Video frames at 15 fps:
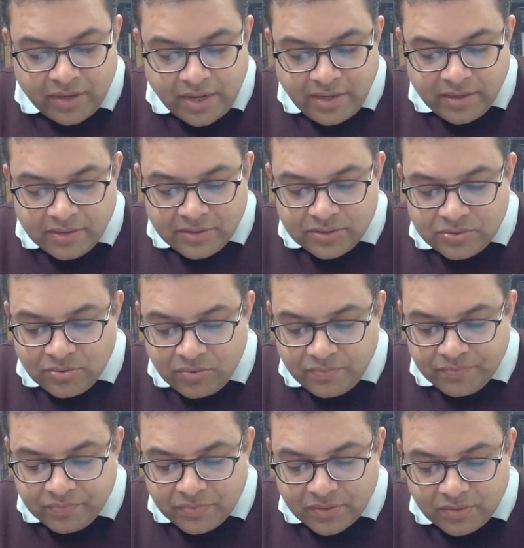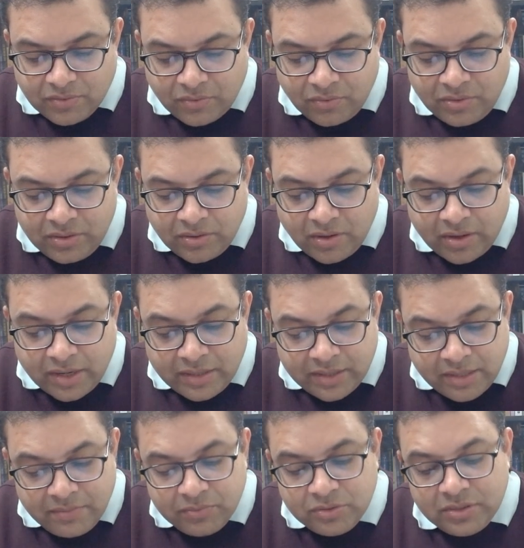right so
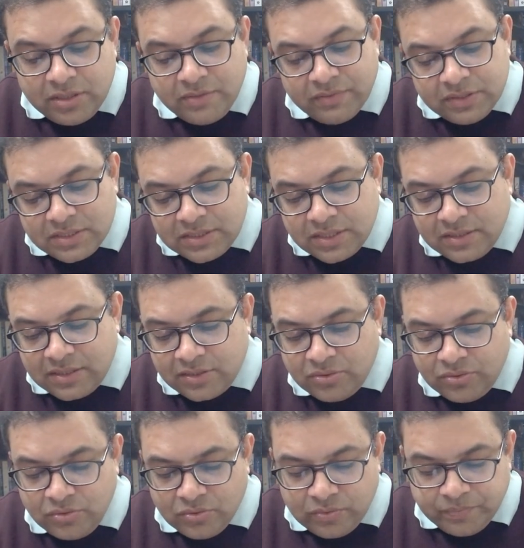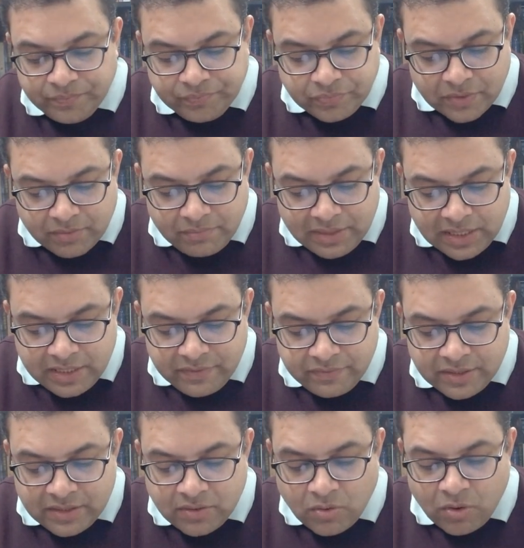and then buddha even said that do you believe
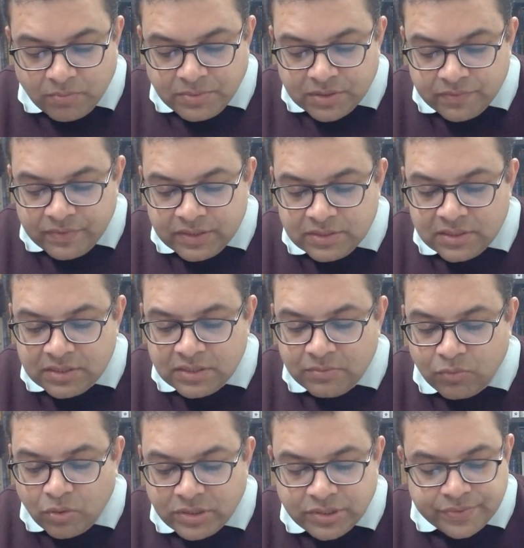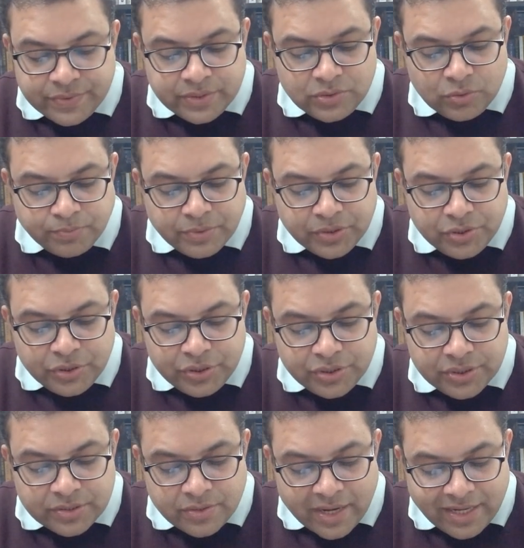that the observances and boisterous
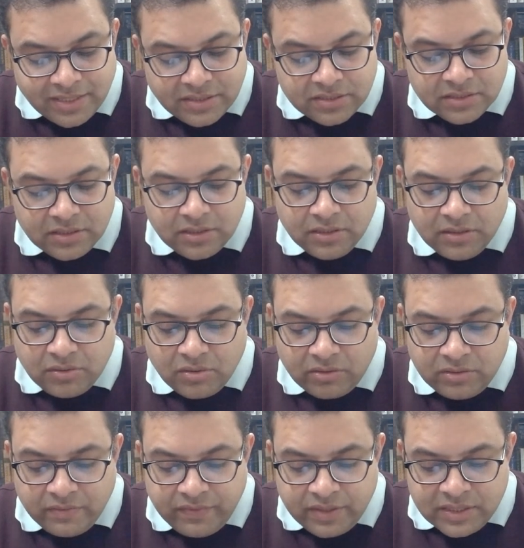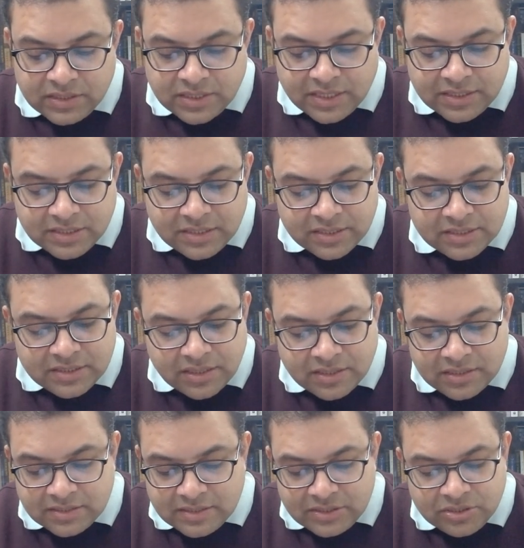superstitious rites or the various ascetics
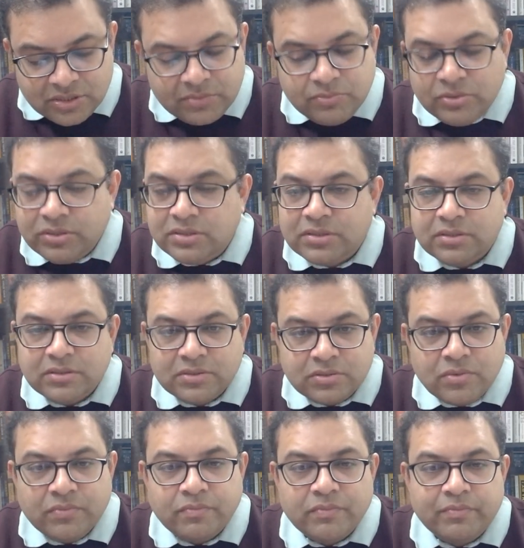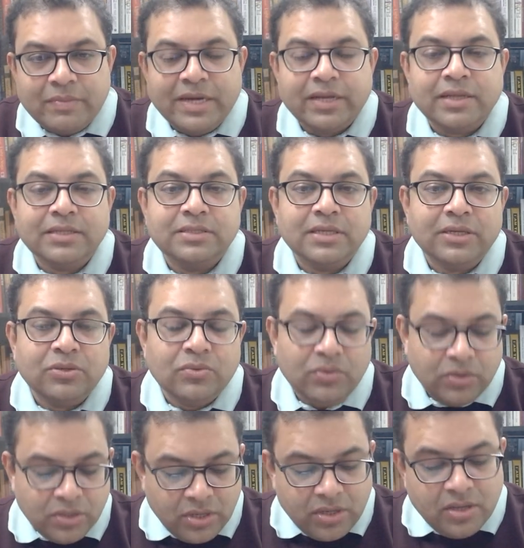are essential buddha so mendicant said no
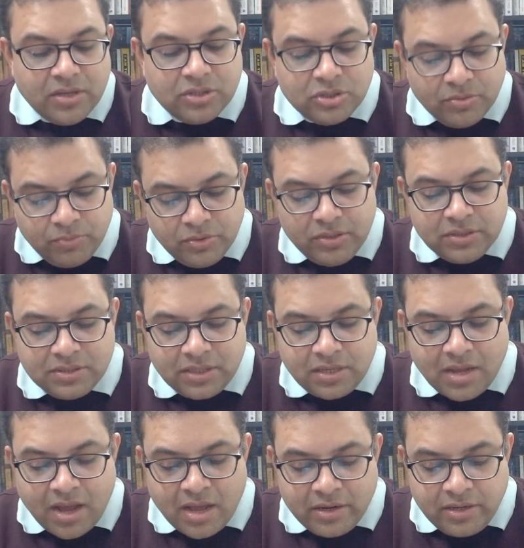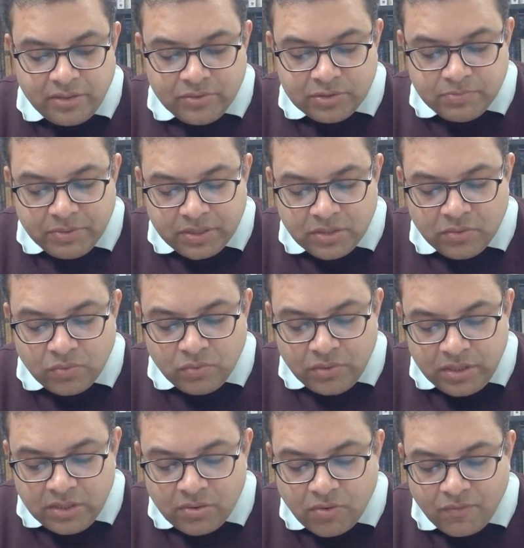so buddha said aren't you speaking
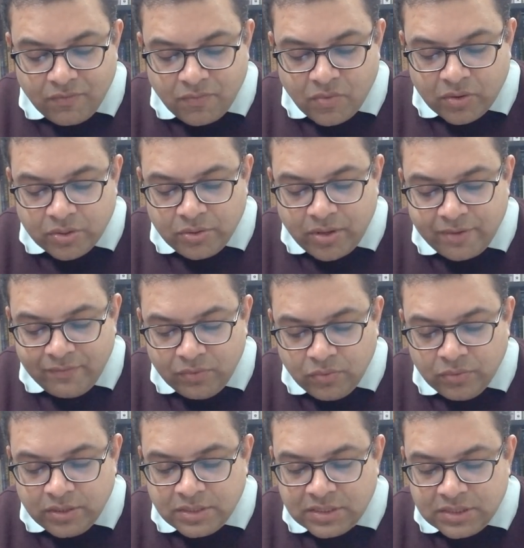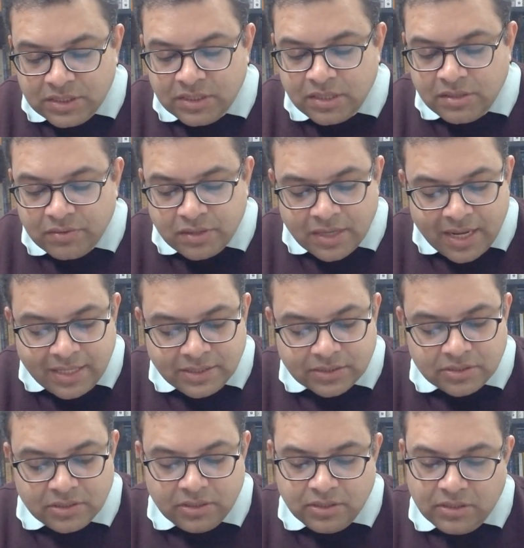only of what you have known and seen and realized